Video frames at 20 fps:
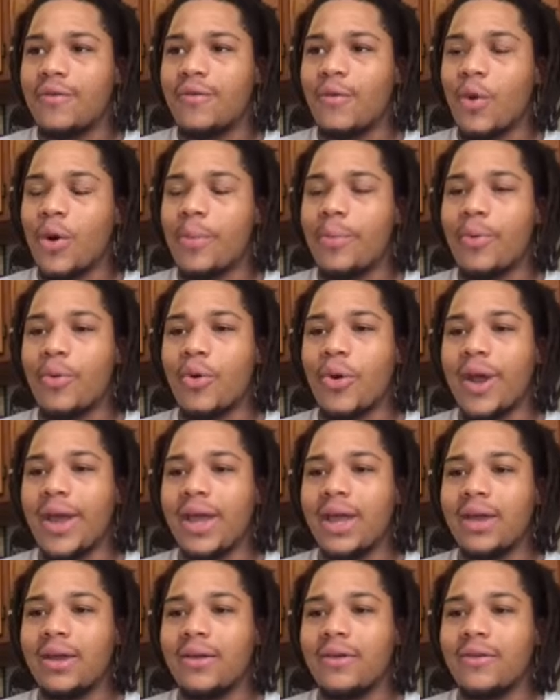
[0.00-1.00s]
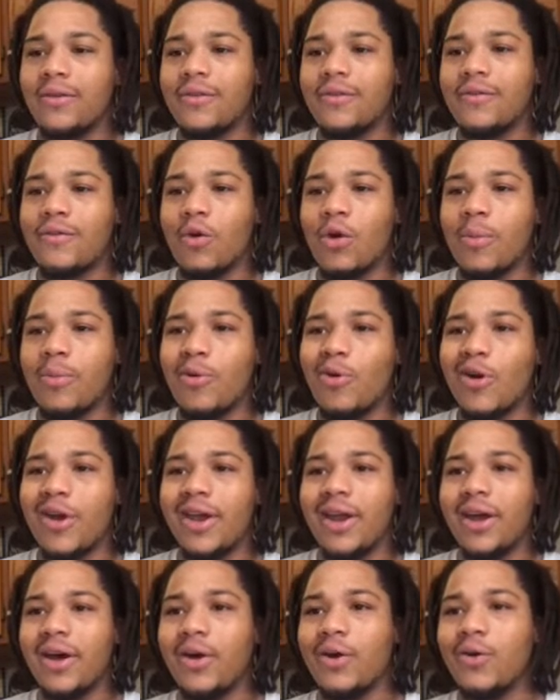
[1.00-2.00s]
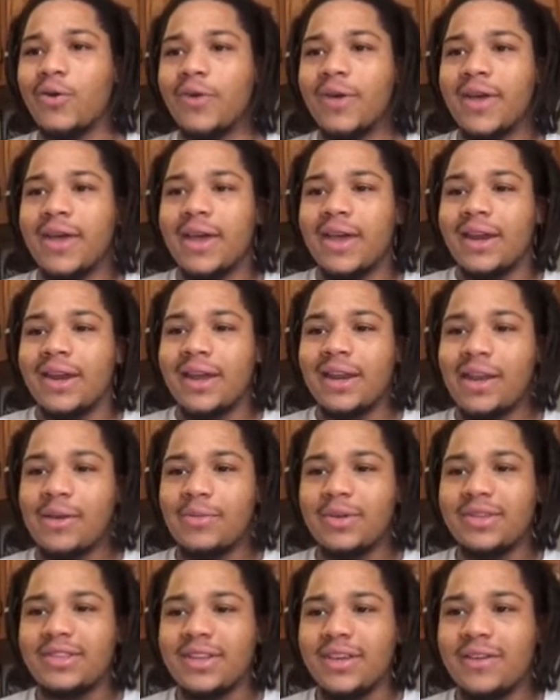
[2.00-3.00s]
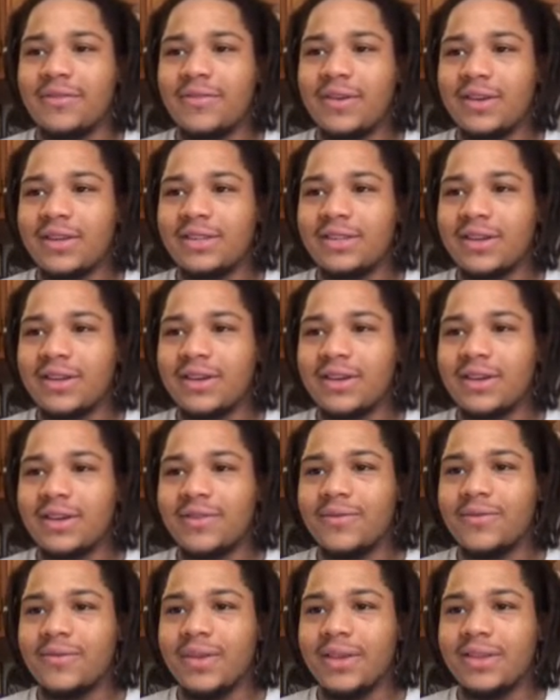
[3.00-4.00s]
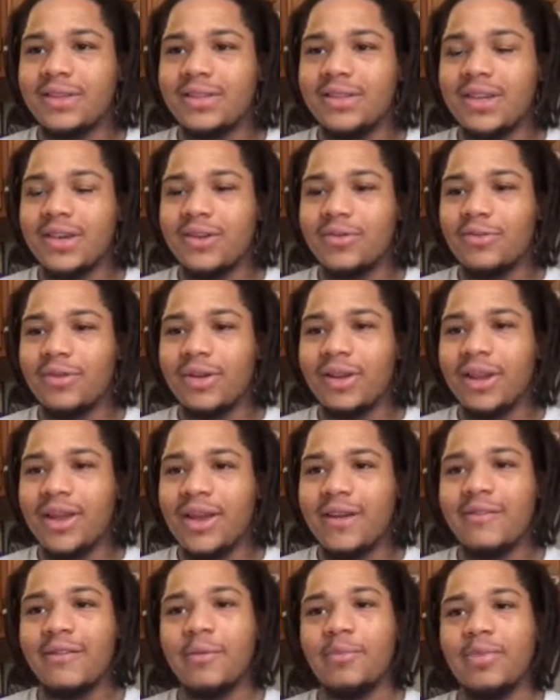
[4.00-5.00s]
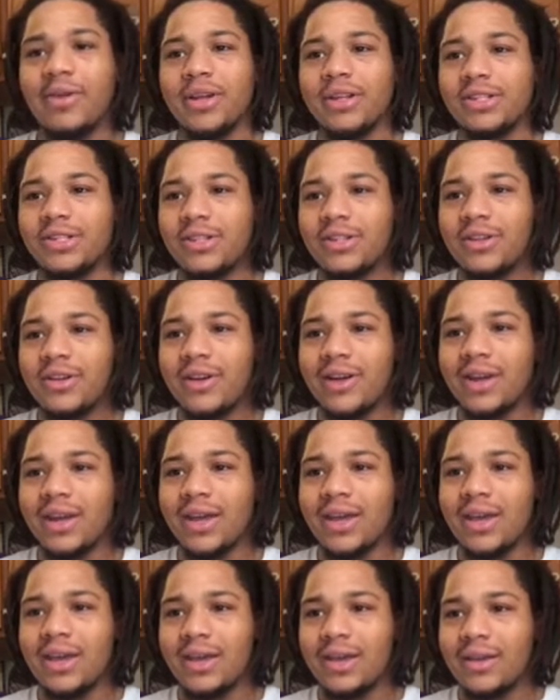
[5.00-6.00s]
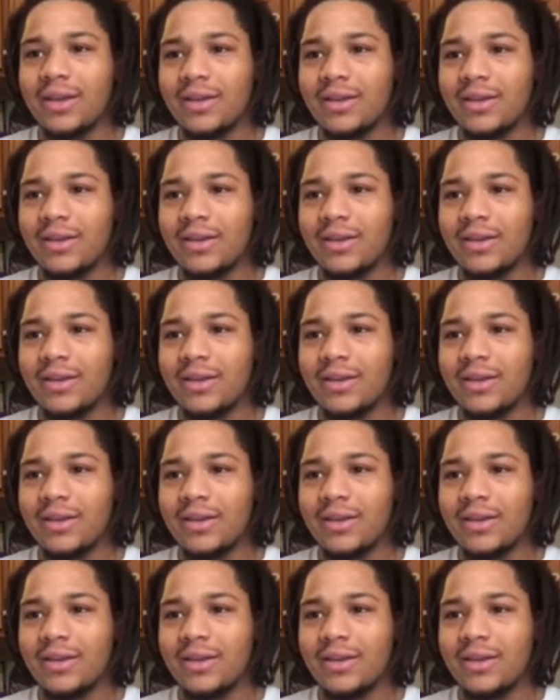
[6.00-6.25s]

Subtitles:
4.0. Now let me see if is he a reliever pitcher and they're